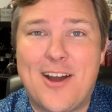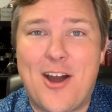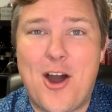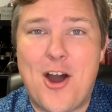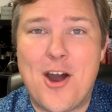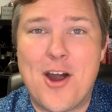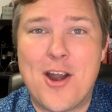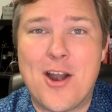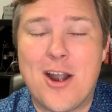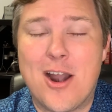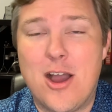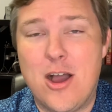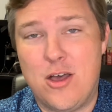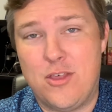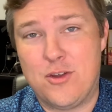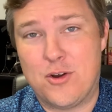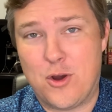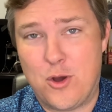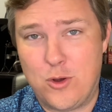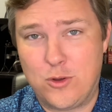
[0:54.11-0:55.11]
are
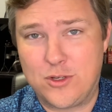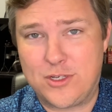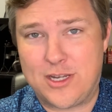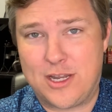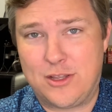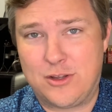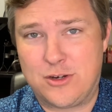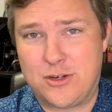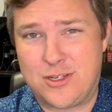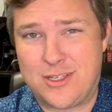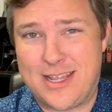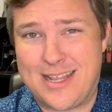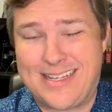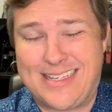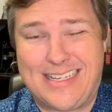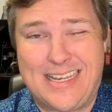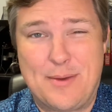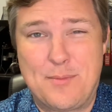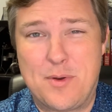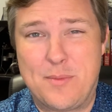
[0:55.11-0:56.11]
other wholesalers that
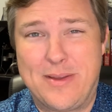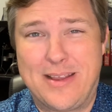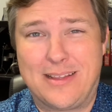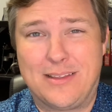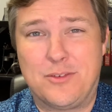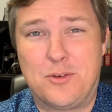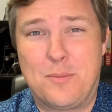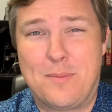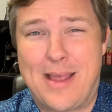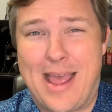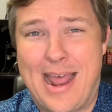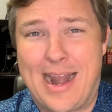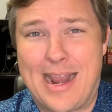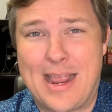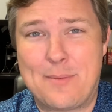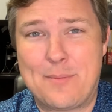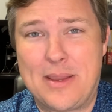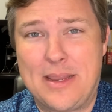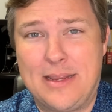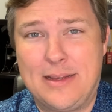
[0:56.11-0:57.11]
seem to be a little mad
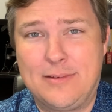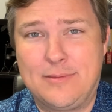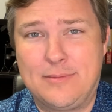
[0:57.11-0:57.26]
at me.